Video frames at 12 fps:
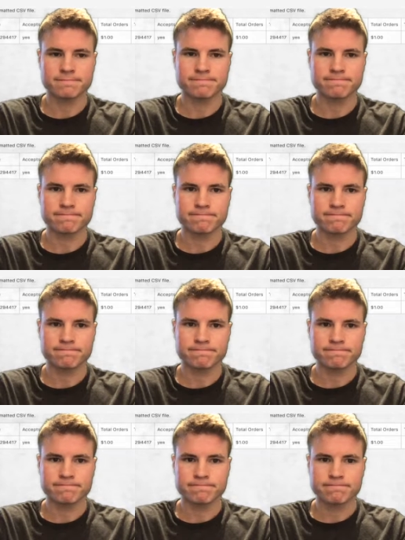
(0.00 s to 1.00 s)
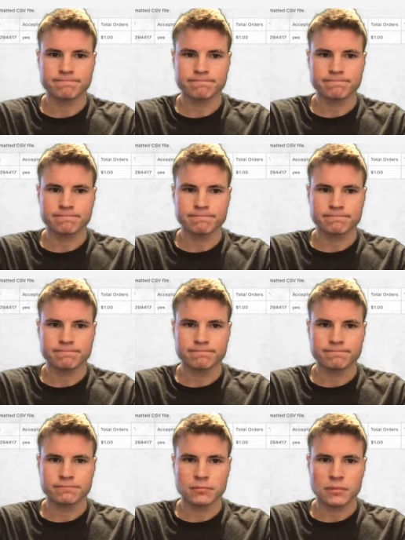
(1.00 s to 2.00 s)

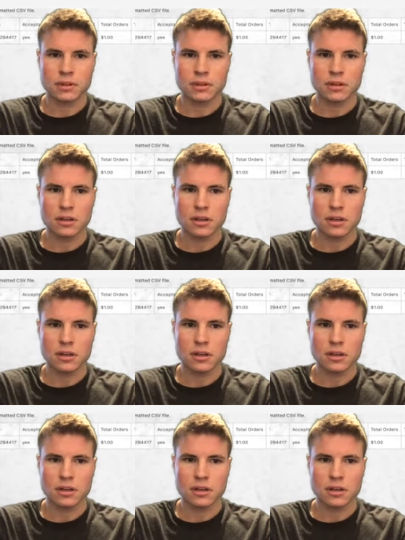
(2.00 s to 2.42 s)
(no one is talking)